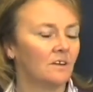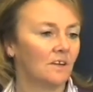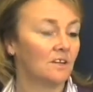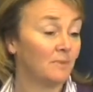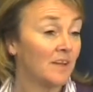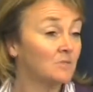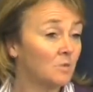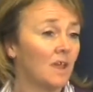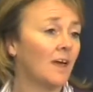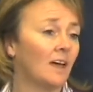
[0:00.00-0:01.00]
as best we
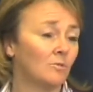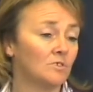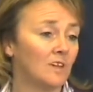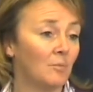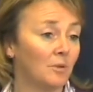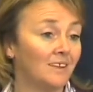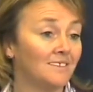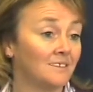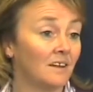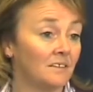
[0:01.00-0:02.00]
can what's happening
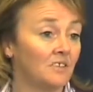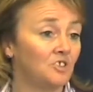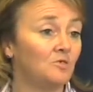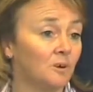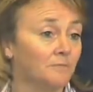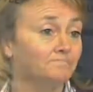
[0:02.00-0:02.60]
inside their tumour.